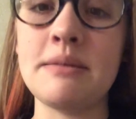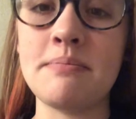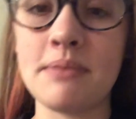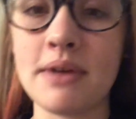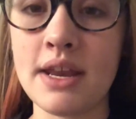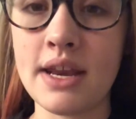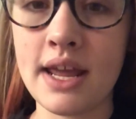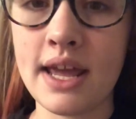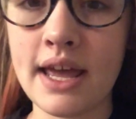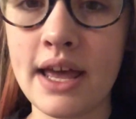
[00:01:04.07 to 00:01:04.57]

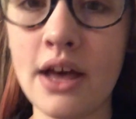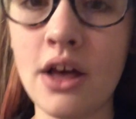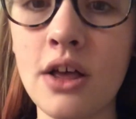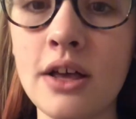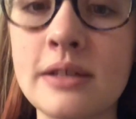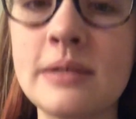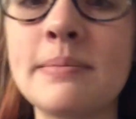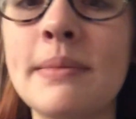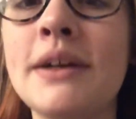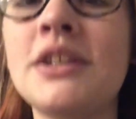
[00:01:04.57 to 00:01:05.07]
inhale
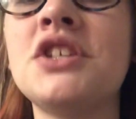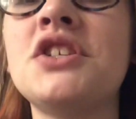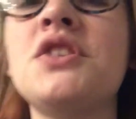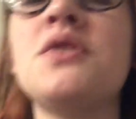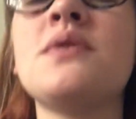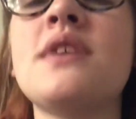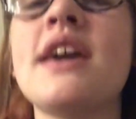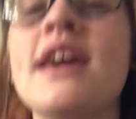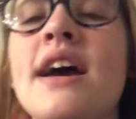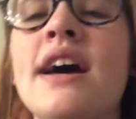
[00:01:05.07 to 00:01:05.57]
as much as
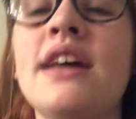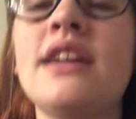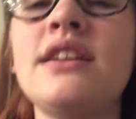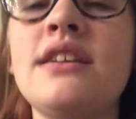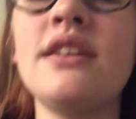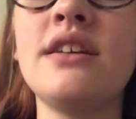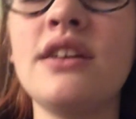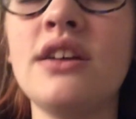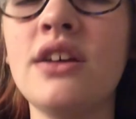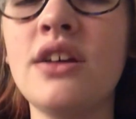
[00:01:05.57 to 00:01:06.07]
you can,
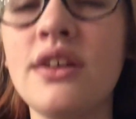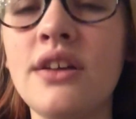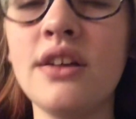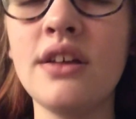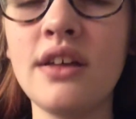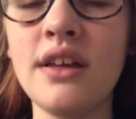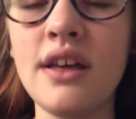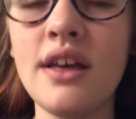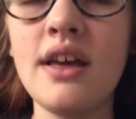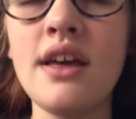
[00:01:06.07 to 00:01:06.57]

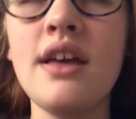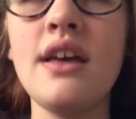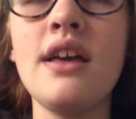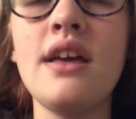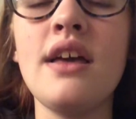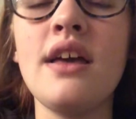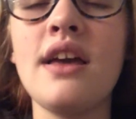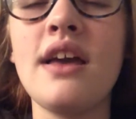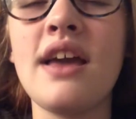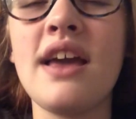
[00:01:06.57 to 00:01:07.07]

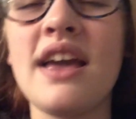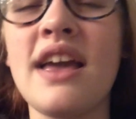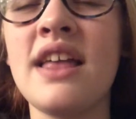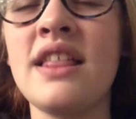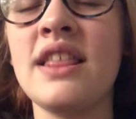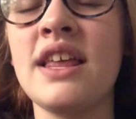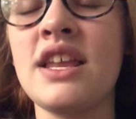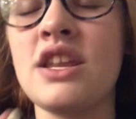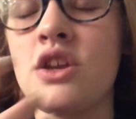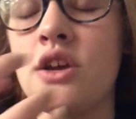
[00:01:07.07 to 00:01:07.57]

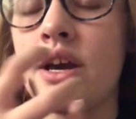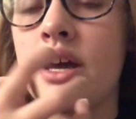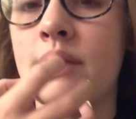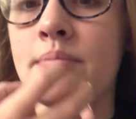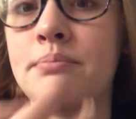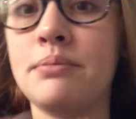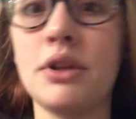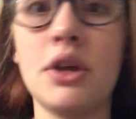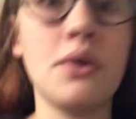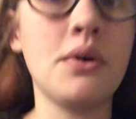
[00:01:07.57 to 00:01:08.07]
and then you gotta
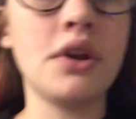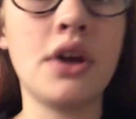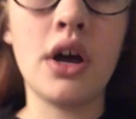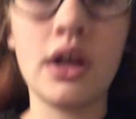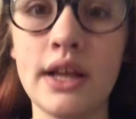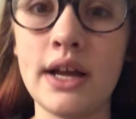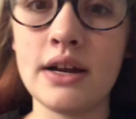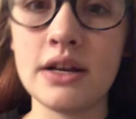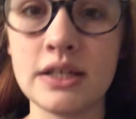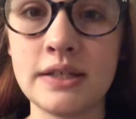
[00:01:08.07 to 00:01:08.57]
blow it
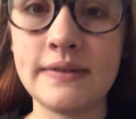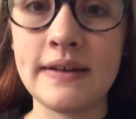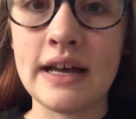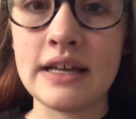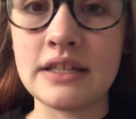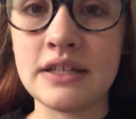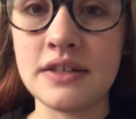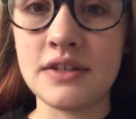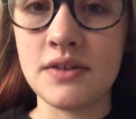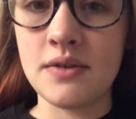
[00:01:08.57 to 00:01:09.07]
all out as
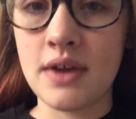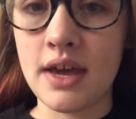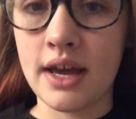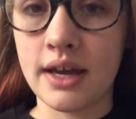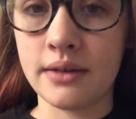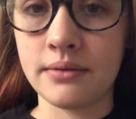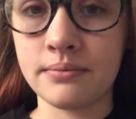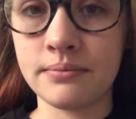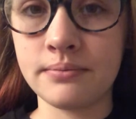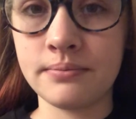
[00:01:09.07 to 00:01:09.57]
fast as you
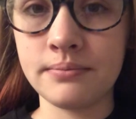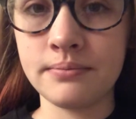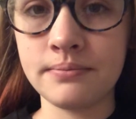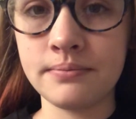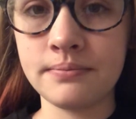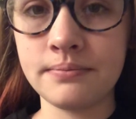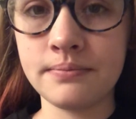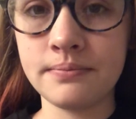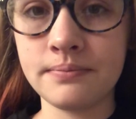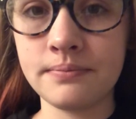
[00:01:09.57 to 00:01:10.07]
can.
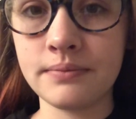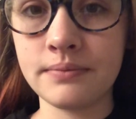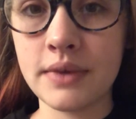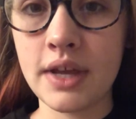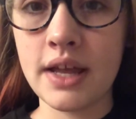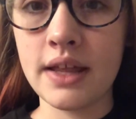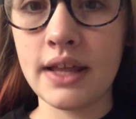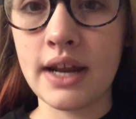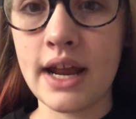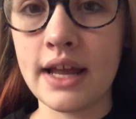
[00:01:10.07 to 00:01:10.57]

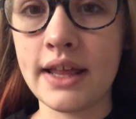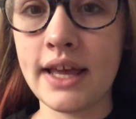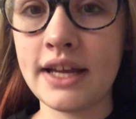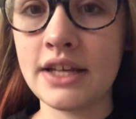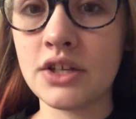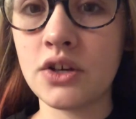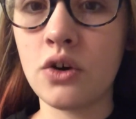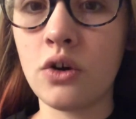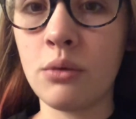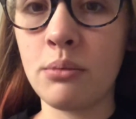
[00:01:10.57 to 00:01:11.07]
And then I like
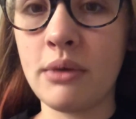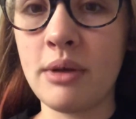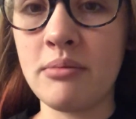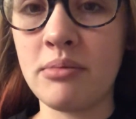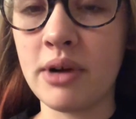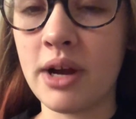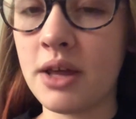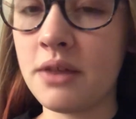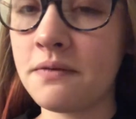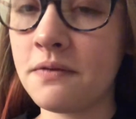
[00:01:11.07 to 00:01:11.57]
to hold my
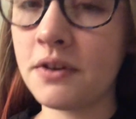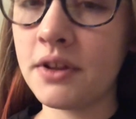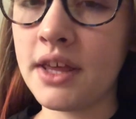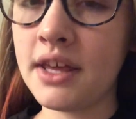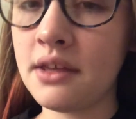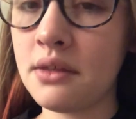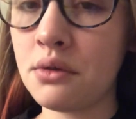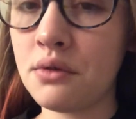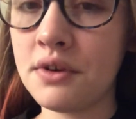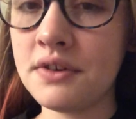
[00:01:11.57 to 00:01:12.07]
breath for
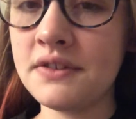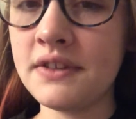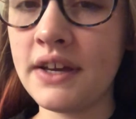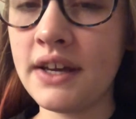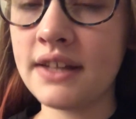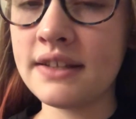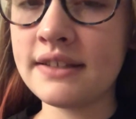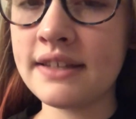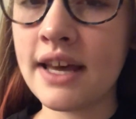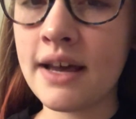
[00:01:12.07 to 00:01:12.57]
like 3
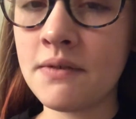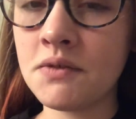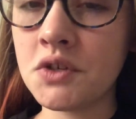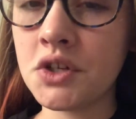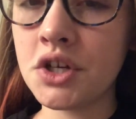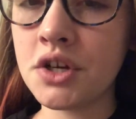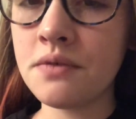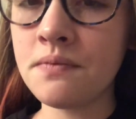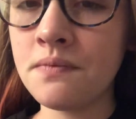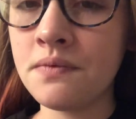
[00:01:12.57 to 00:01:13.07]
seconds
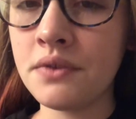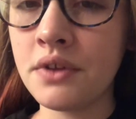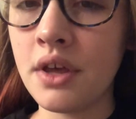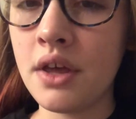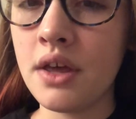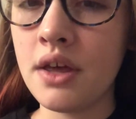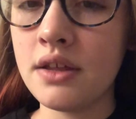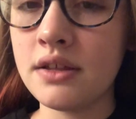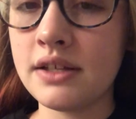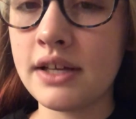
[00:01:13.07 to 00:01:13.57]
after
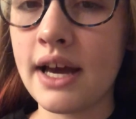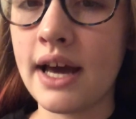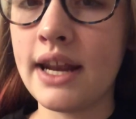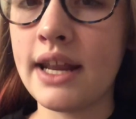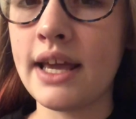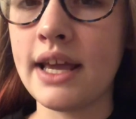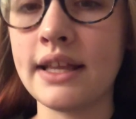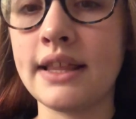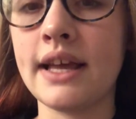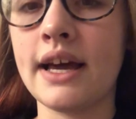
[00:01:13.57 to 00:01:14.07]
to kind
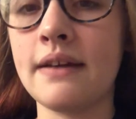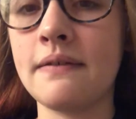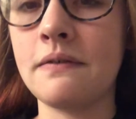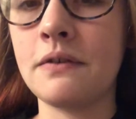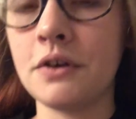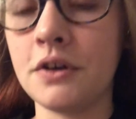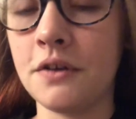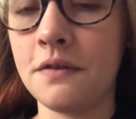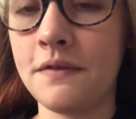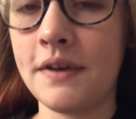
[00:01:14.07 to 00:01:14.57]
of get that
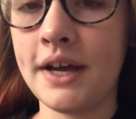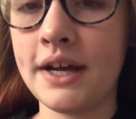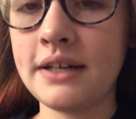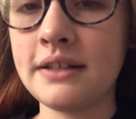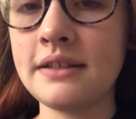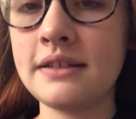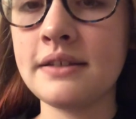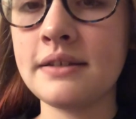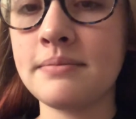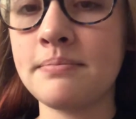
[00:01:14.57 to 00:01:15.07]
full
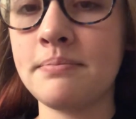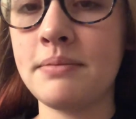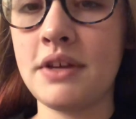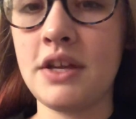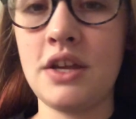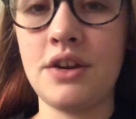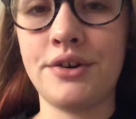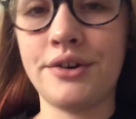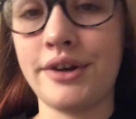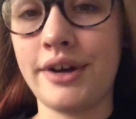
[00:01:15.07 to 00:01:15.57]
effect, but
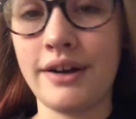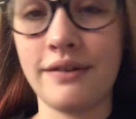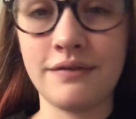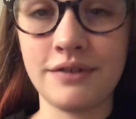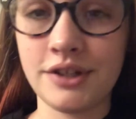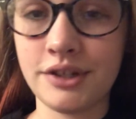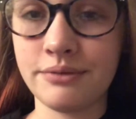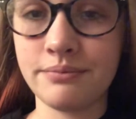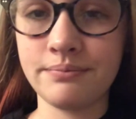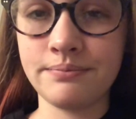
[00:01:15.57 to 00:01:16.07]
you don't have
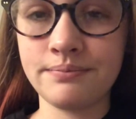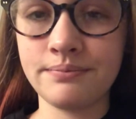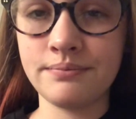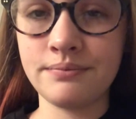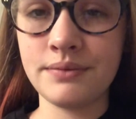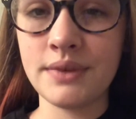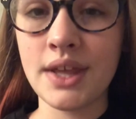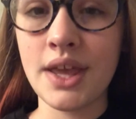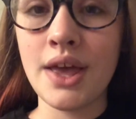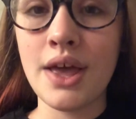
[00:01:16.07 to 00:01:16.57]
to.
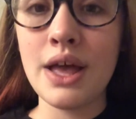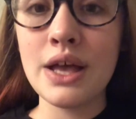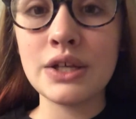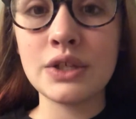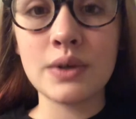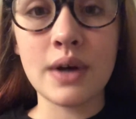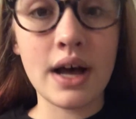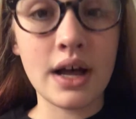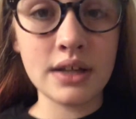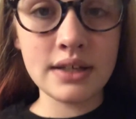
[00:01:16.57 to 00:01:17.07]

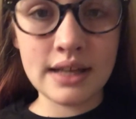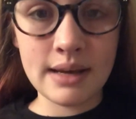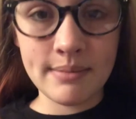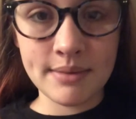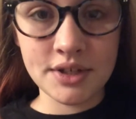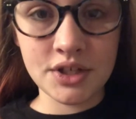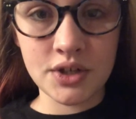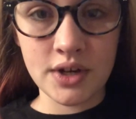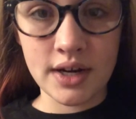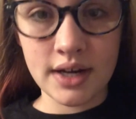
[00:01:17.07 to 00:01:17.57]
So I'll
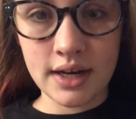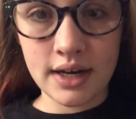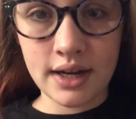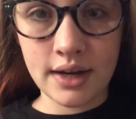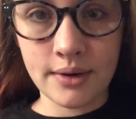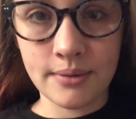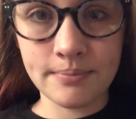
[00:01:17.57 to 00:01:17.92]
demonstrate it now.